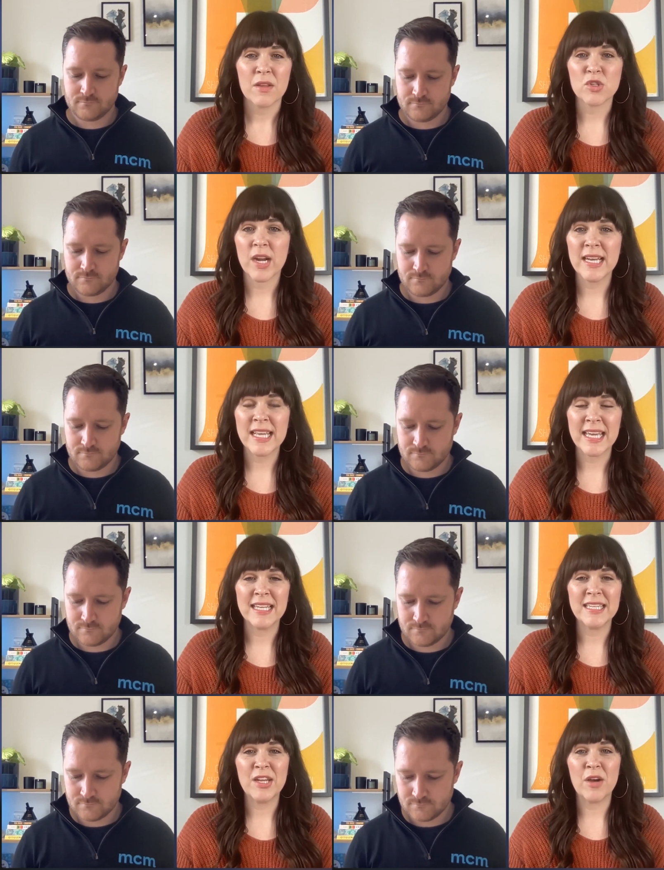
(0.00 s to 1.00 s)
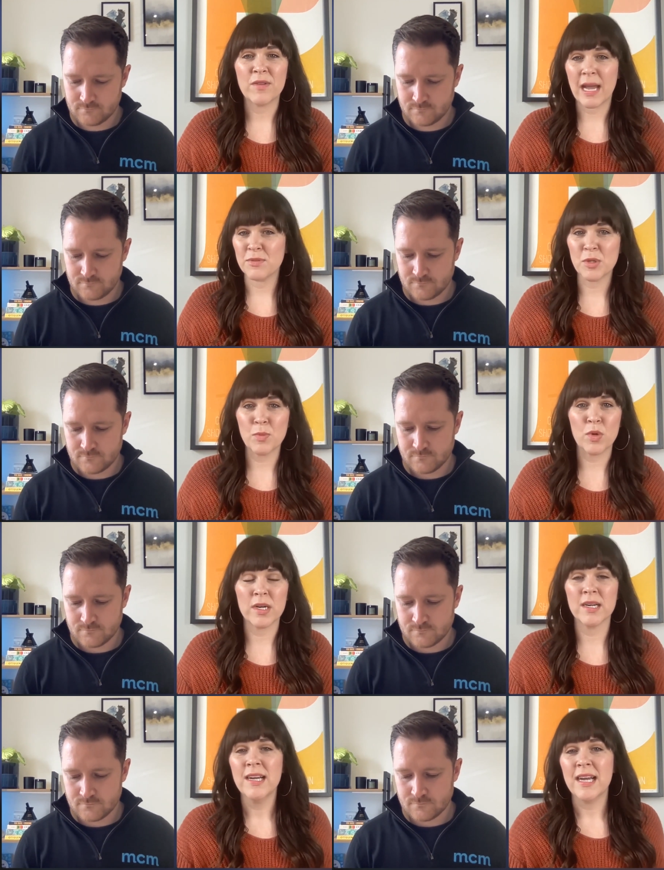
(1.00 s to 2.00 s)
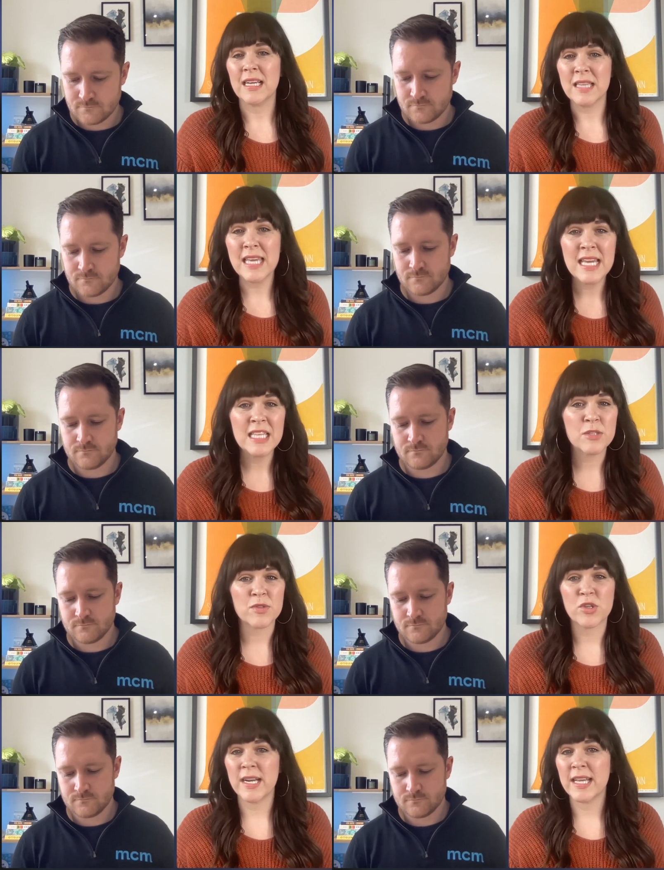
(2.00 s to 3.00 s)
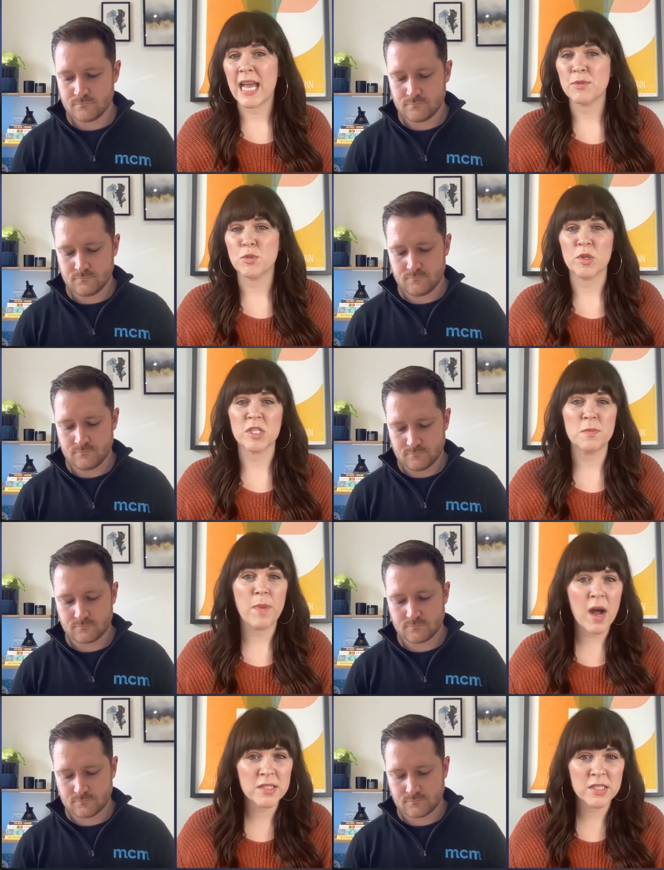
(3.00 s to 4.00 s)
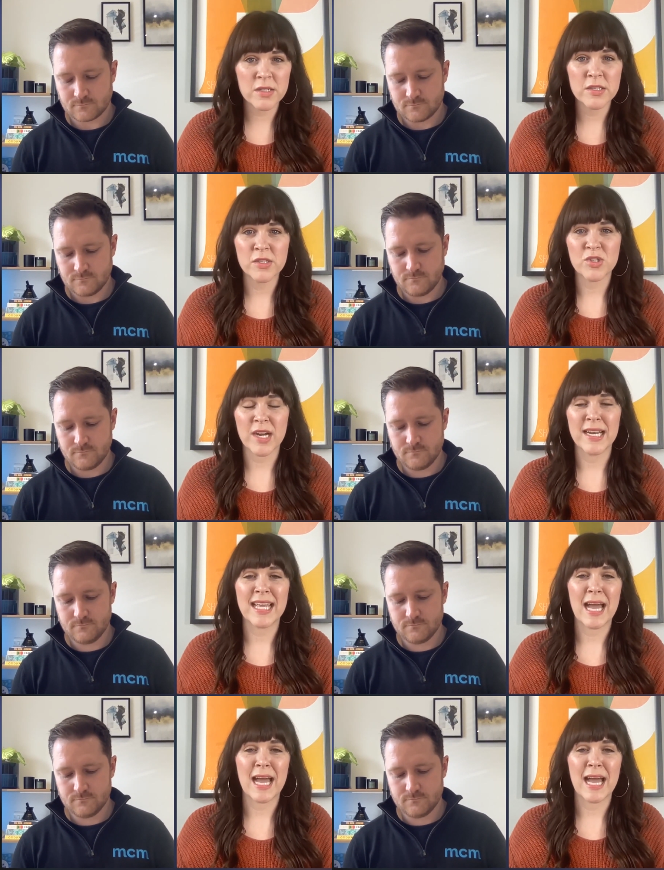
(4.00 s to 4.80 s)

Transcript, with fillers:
Speaker 1: They're trying to get, you know, capture more leads. They're trying to capture more sponsors. They're trying to